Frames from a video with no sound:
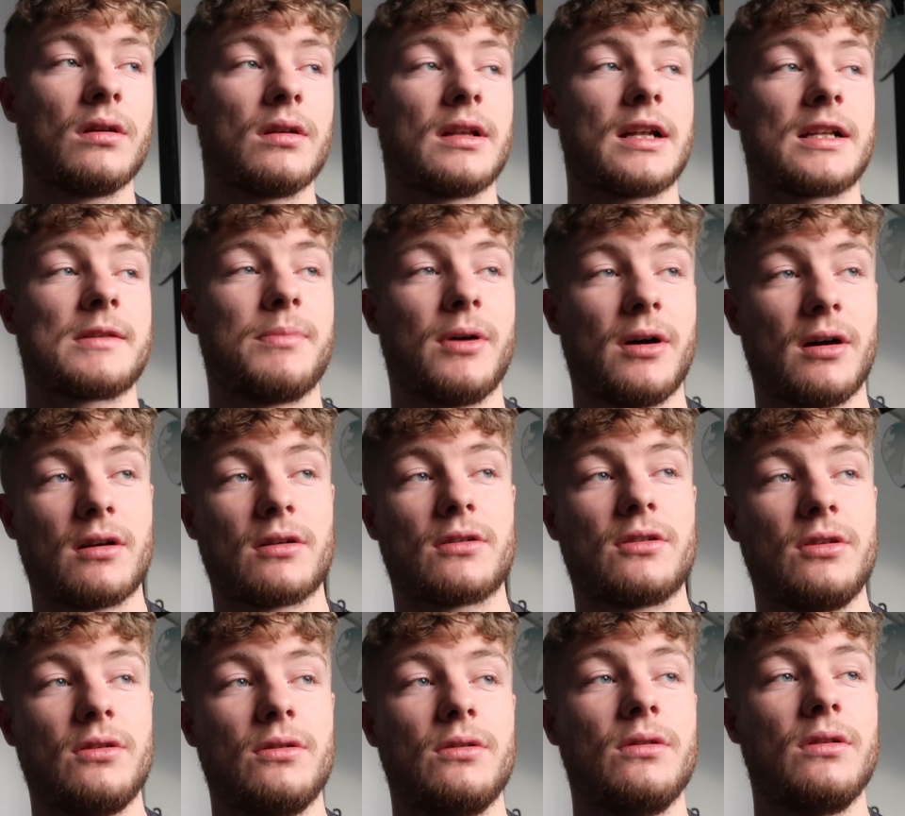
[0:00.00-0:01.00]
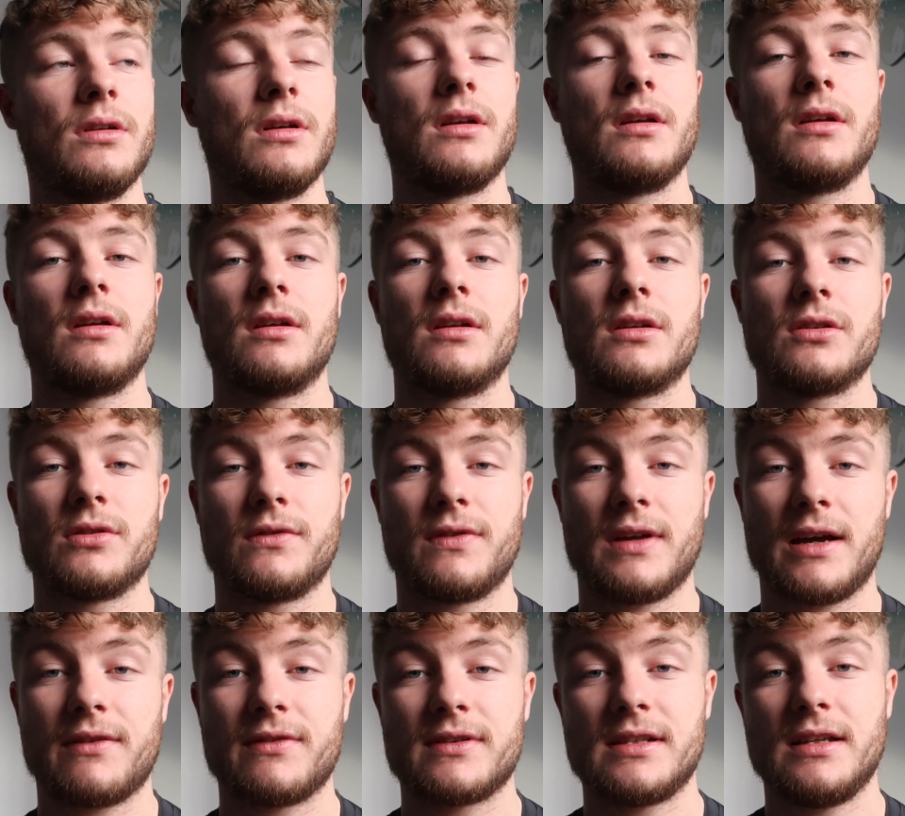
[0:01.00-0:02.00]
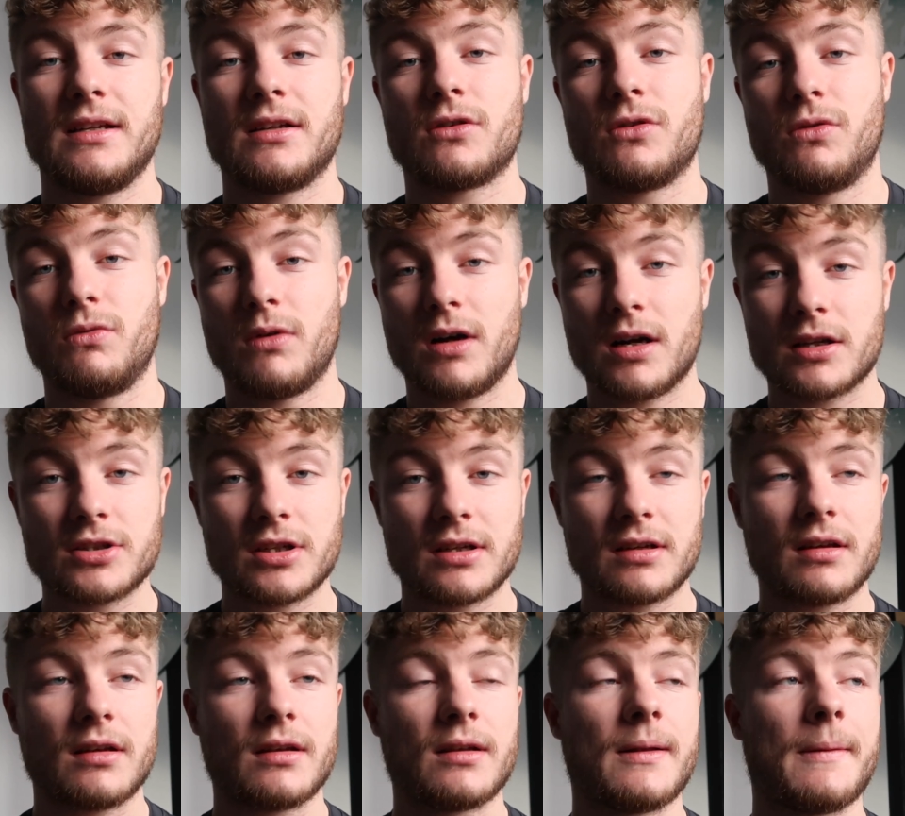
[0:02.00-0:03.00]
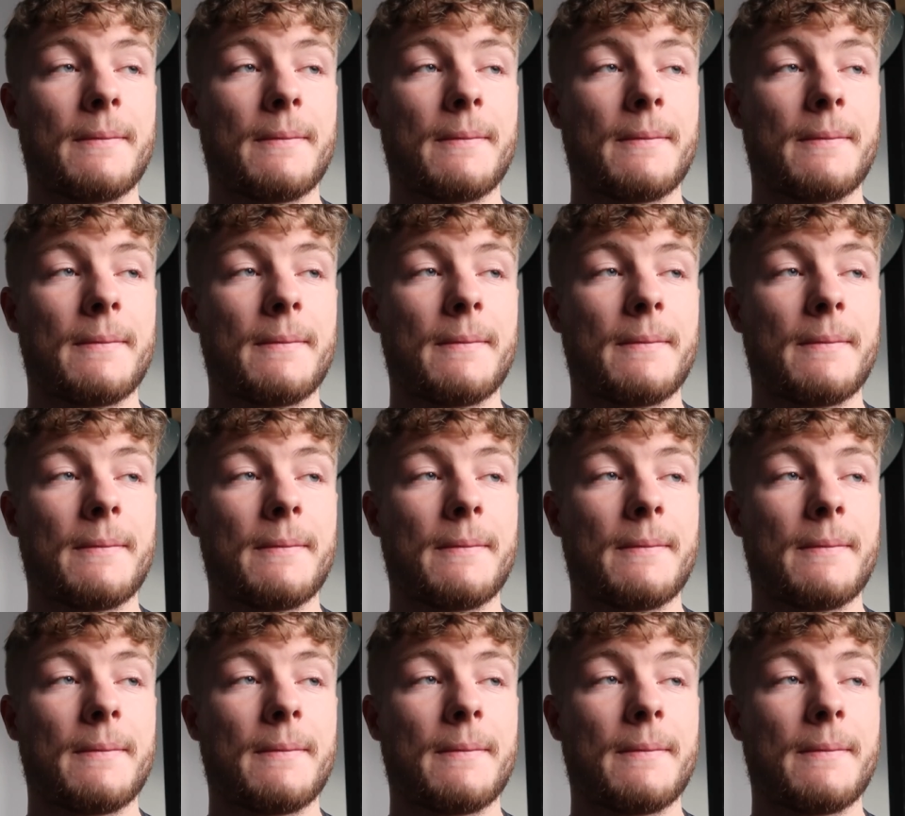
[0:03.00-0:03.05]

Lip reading: that's part 2. So if you haven't seen it, go watch it.